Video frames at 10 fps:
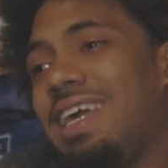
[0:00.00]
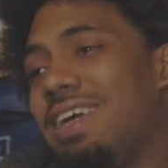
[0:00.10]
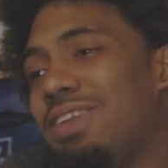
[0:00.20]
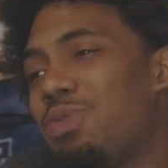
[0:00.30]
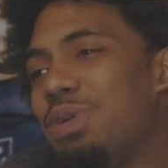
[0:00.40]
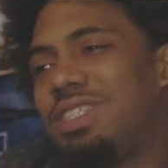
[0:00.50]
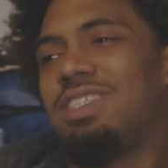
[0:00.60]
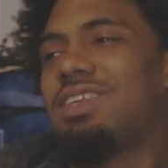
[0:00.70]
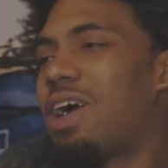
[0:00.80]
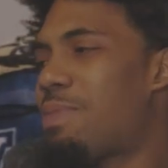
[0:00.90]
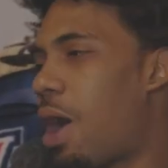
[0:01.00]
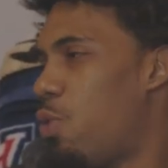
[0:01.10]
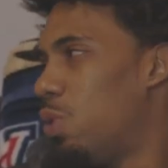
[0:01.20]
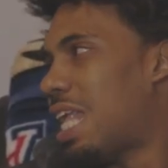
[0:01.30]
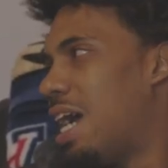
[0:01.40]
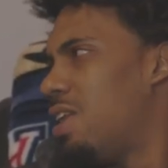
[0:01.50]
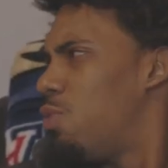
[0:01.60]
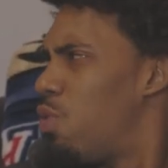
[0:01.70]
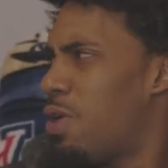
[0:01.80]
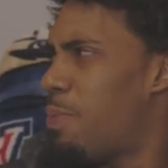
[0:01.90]
And we were just talking about who was
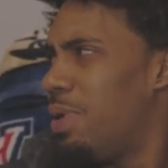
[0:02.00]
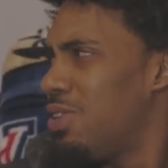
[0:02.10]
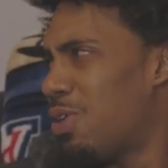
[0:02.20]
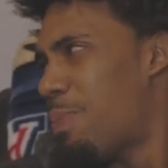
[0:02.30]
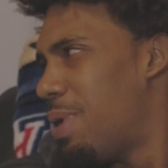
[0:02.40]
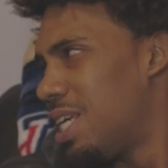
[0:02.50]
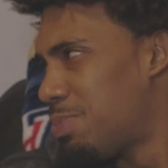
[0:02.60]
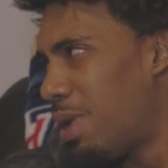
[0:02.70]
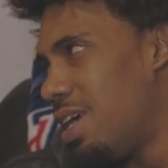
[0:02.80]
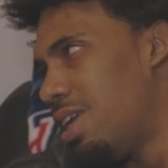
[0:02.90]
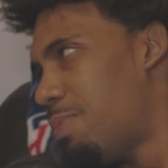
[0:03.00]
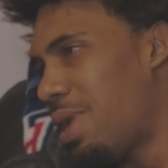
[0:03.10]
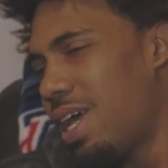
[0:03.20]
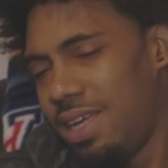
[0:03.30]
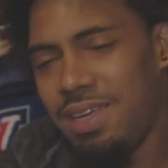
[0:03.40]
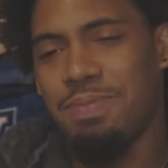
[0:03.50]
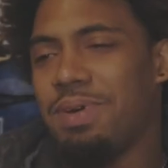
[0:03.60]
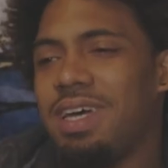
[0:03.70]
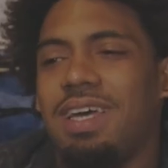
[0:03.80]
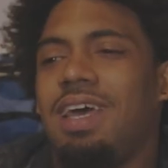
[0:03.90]
like one of the you know the best player to
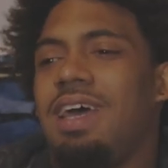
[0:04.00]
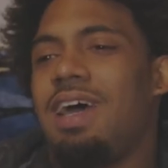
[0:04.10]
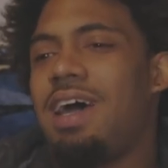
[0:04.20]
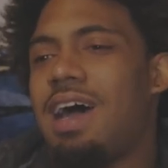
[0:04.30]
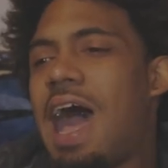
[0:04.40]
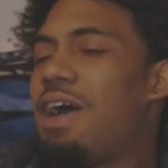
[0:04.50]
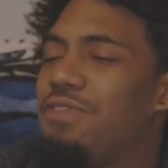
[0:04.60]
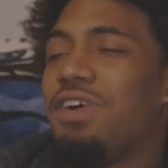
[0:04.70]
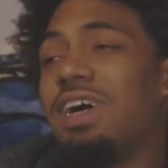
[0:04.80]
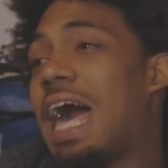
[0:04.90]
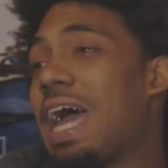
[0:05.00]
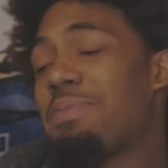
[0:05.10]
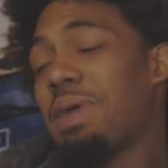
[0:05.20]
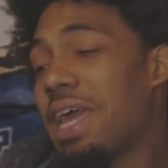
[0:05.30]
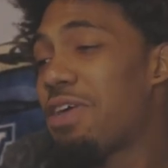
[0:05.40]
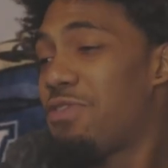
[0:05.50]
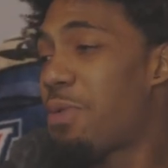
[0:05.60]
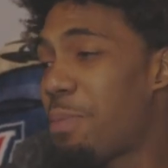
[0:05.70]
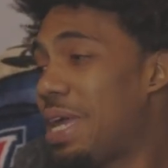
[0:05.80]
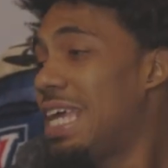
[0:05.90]
play. Yeah, but yeah. I felt like
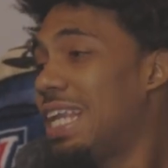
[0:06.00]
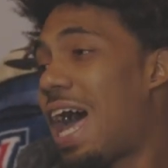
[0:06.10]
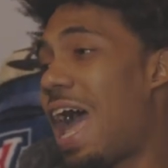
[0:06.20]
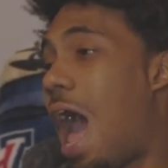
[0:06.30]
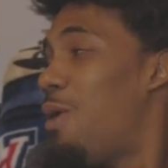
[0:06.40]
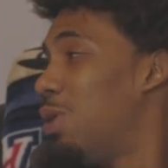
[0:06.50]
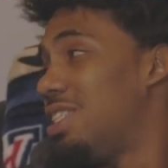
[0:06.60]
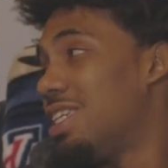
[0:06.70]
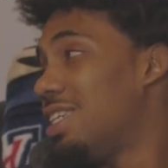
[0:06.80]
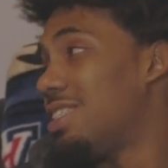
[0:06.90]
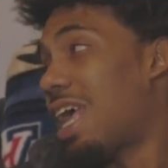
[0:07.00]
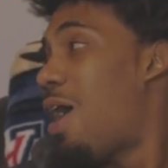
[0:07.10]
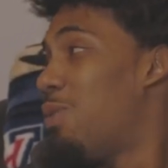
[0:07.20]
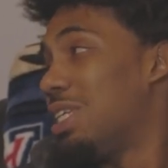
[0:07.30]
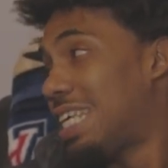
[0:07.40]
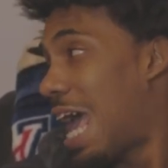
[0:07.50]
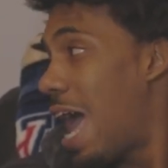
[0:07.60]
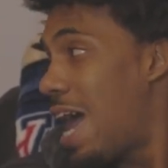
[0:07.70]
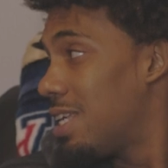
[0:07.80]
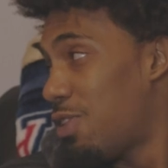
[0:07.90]
man, for me, like I was just I
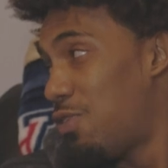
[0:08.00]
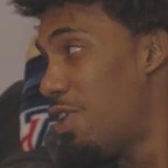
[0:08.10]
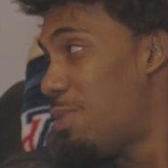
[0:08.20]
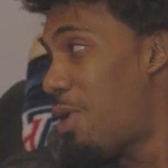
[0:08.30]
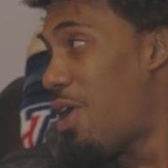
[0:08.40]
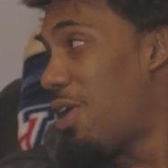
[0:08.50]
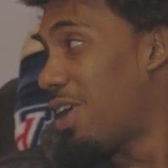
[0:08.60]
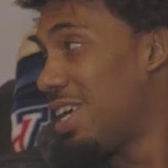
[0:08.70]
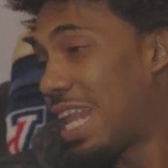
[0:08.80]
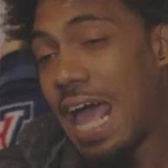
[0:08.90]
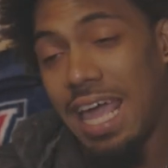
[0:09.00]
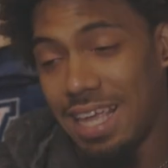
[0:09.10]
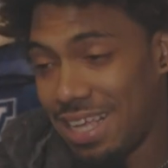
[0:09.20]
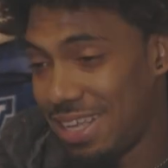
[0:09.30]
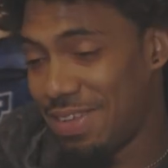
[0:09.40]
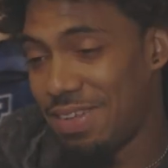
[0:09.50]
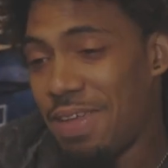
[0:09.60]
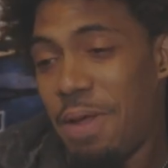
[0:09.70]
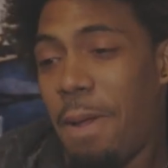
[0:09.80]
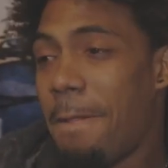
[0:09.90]
was gas in yeah, football. Yeah, like
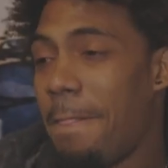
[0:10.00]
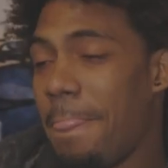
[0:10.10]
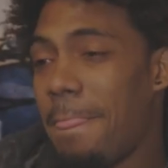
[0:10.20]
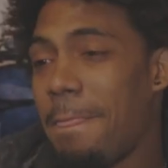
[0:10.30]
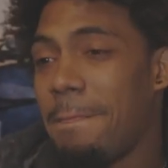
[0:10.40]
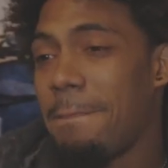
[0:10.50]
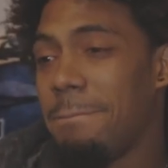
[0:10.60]
how long it took you?